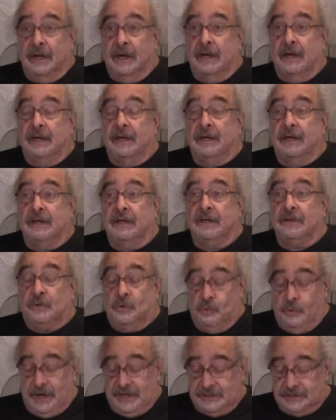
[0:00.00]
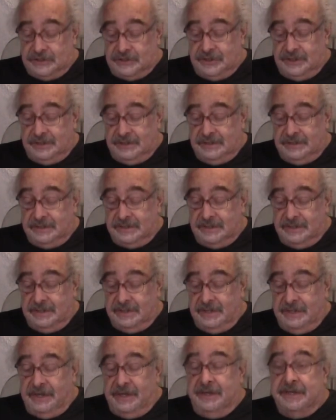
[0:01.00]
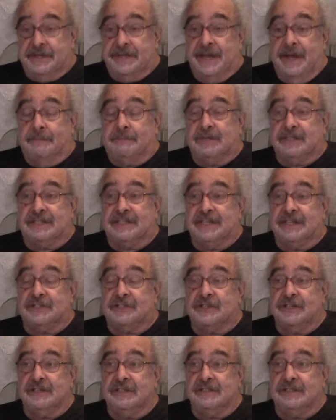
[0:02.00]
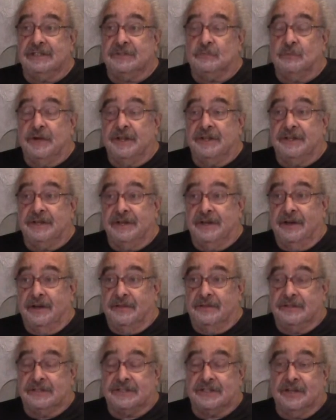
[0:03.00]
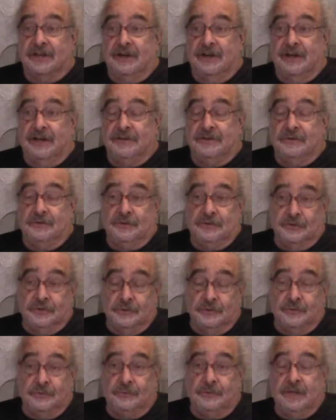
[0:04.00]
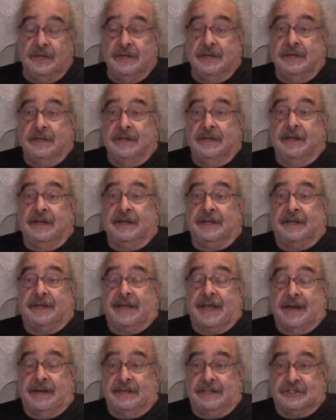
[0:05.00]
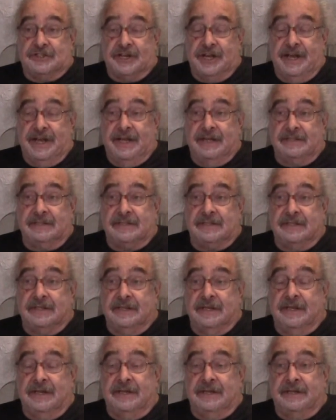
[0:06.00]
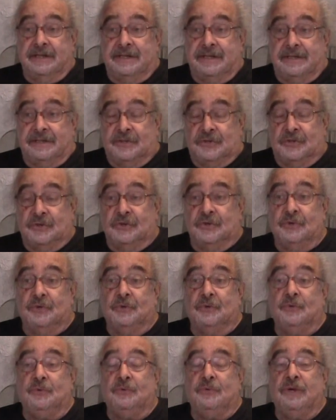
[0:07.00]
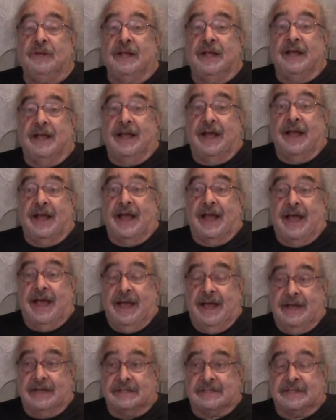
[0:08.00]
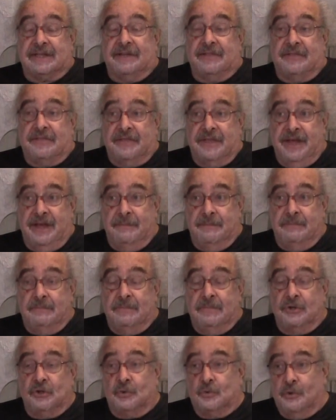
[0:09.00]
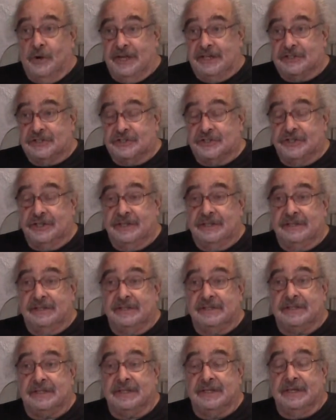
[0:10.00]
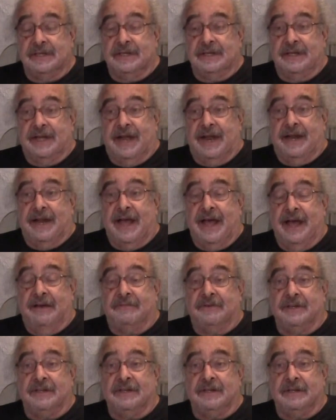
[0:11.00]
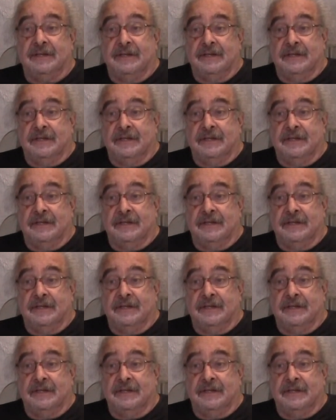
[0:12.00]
uh, questions. Depositions, where the other side or you get a chance to ask them questions and have it